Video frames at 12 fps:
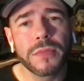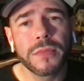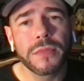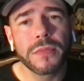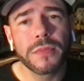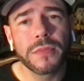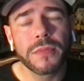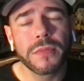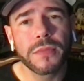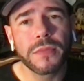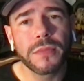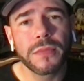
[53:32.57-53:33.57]

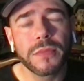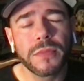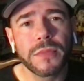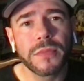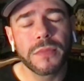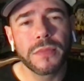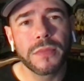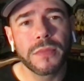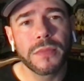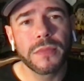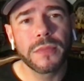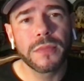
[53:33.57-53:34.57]

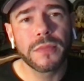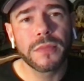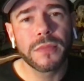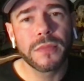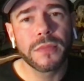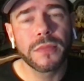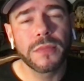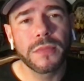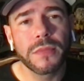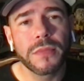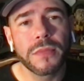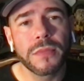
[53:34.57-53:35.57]

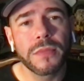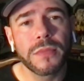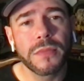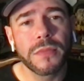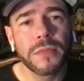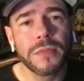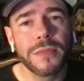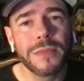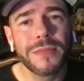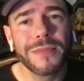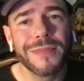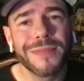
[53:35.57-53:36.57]

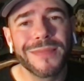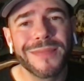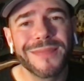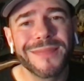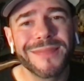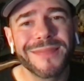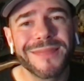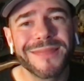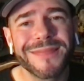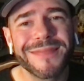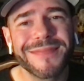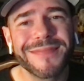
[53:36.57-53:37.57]

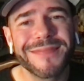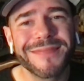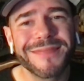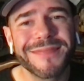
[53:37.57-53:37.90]
(silent)